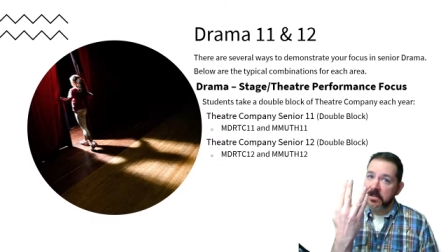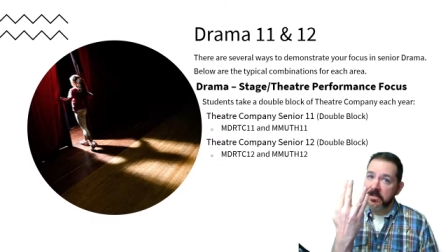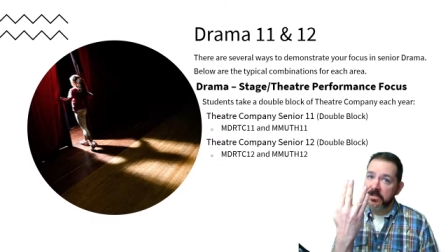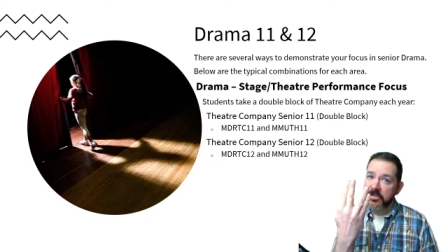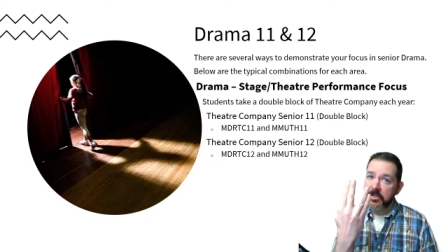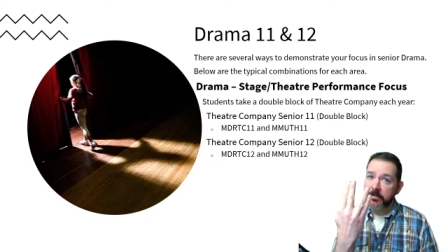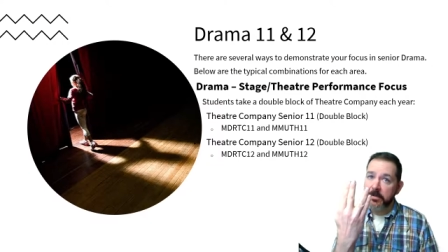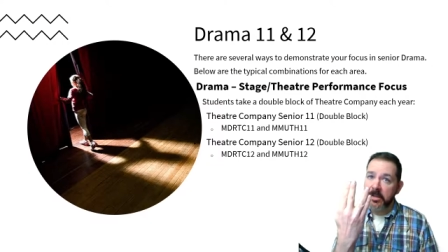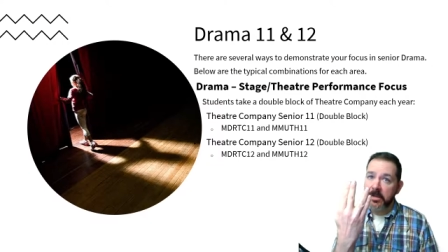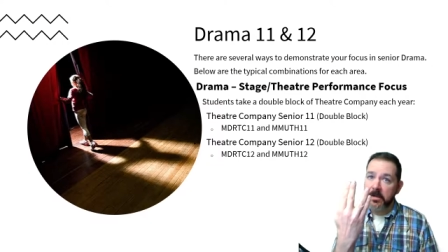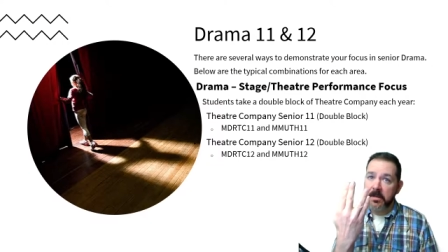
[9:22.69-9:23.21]
There's
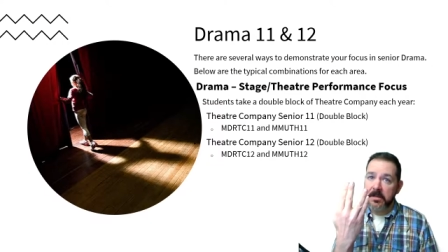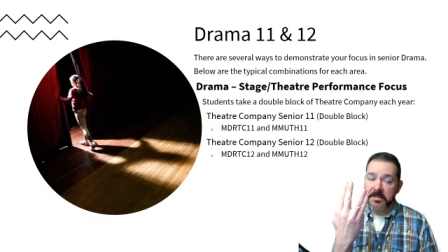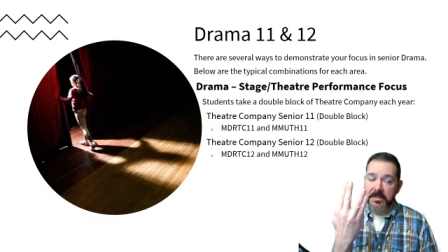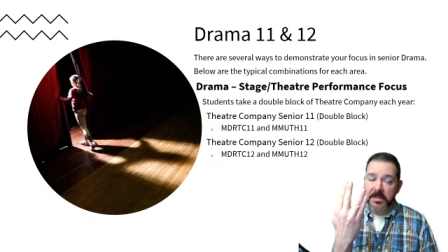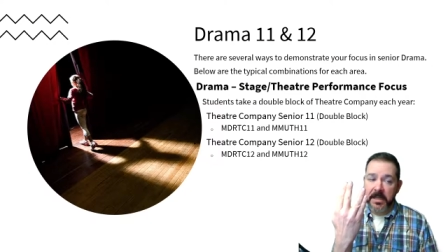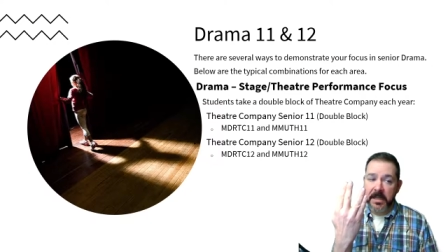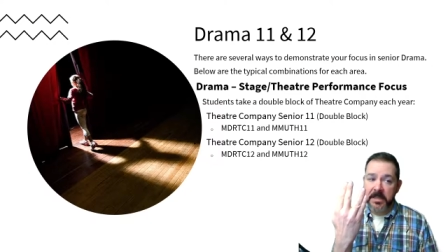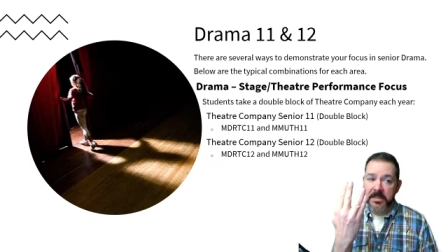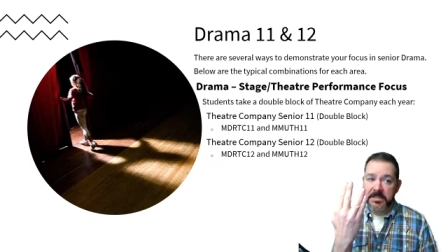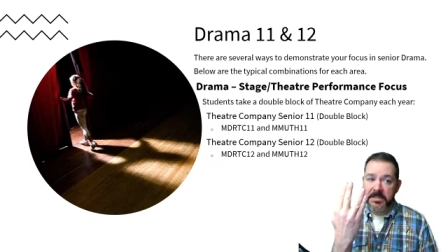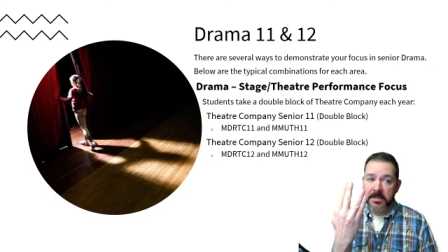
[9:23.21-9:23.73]
your Byng Arts
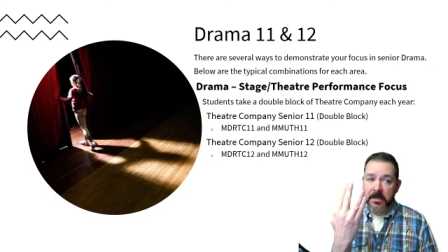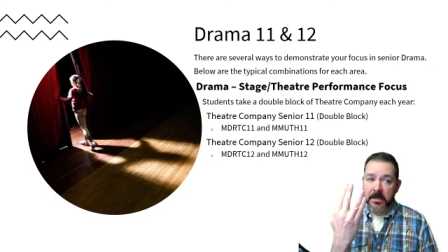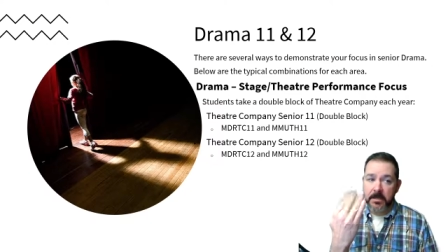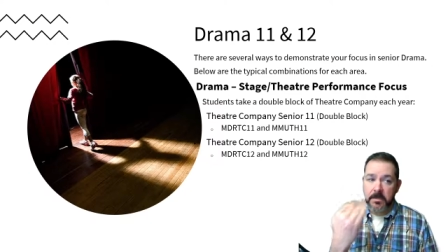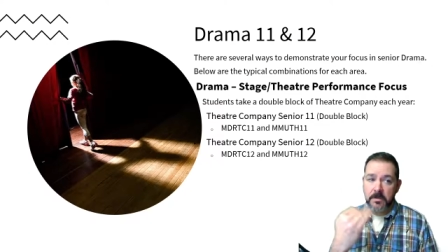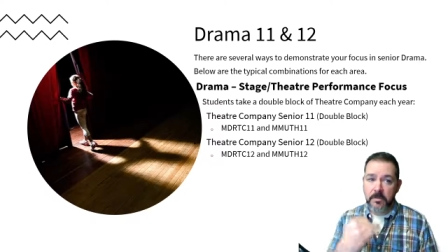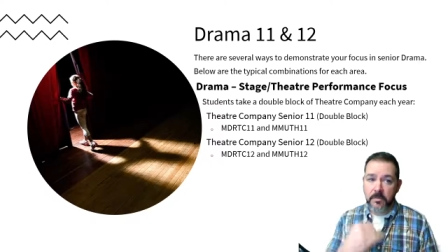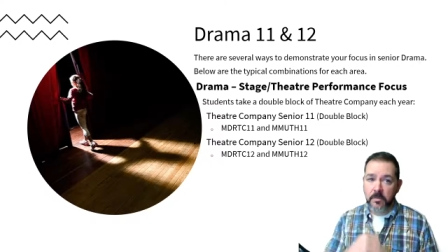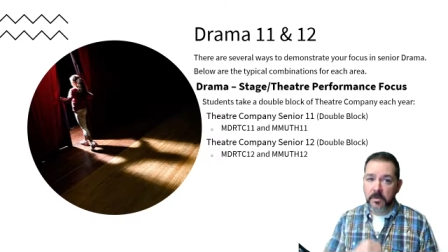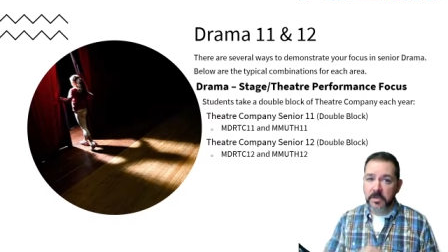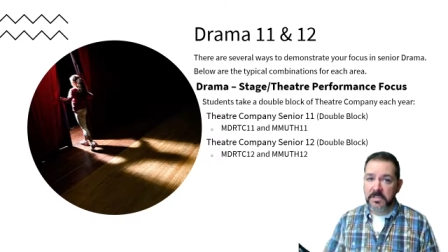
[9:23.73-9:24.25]
gang
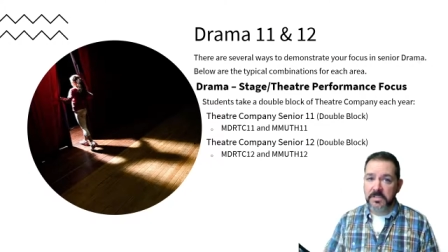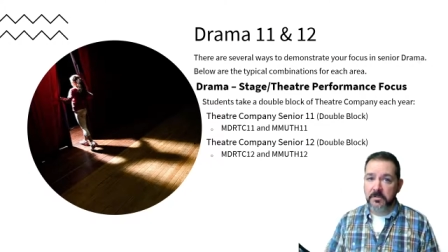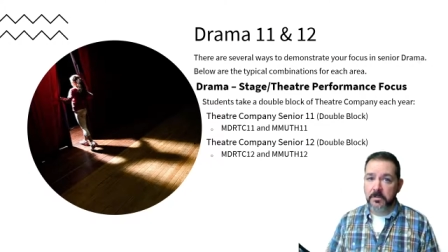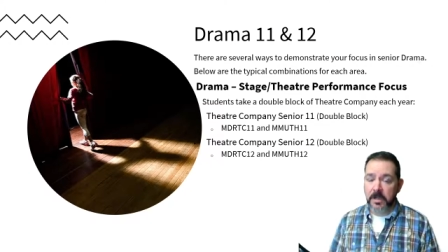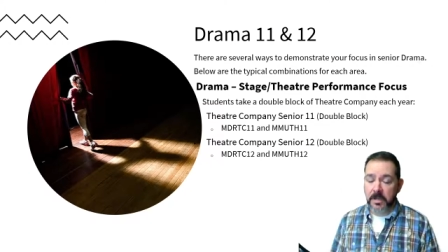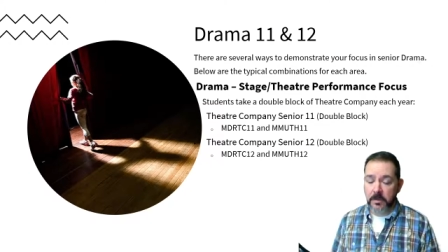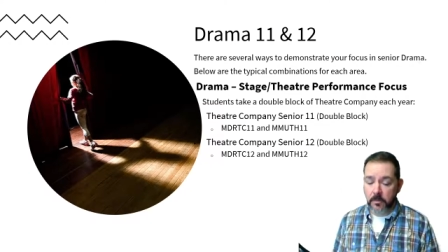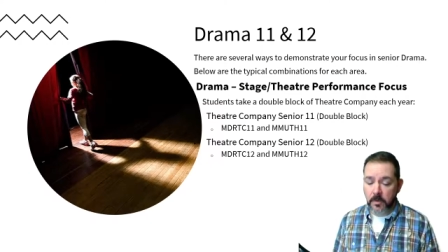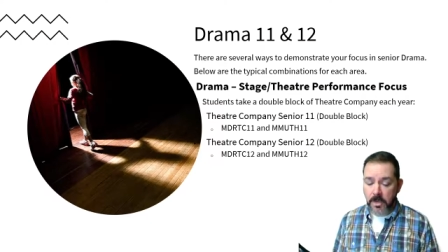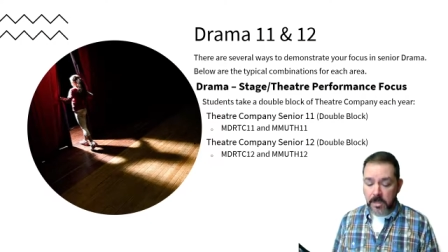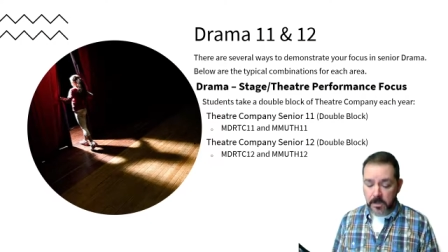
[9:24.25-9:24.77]
sign. Works
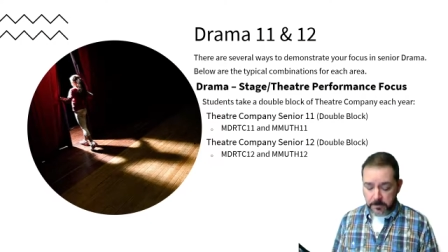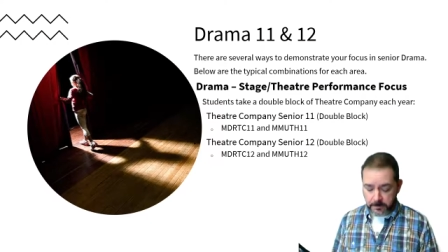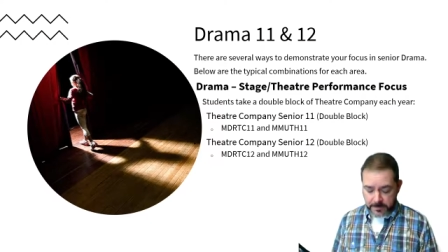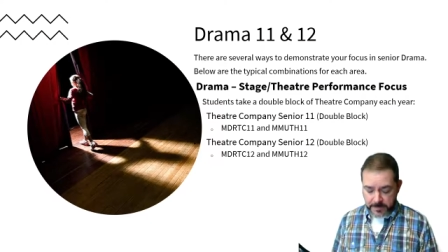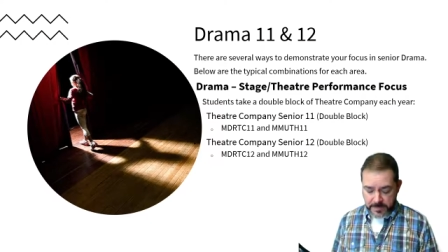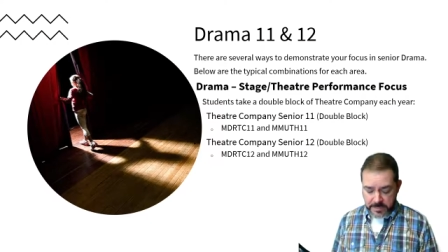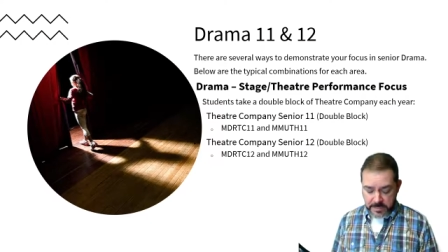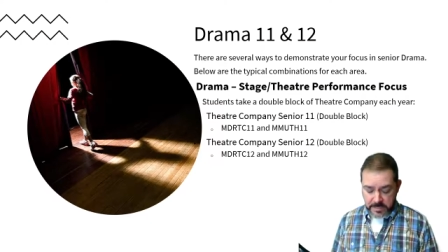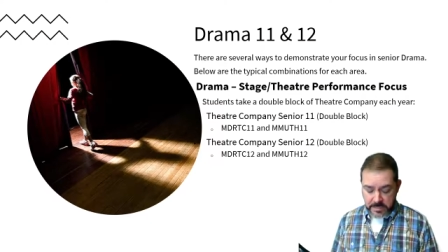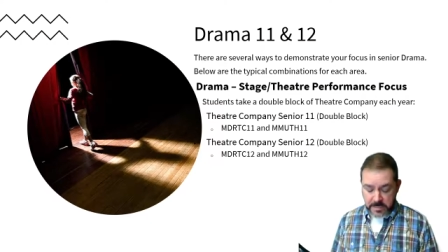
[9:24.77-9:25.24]
quite well.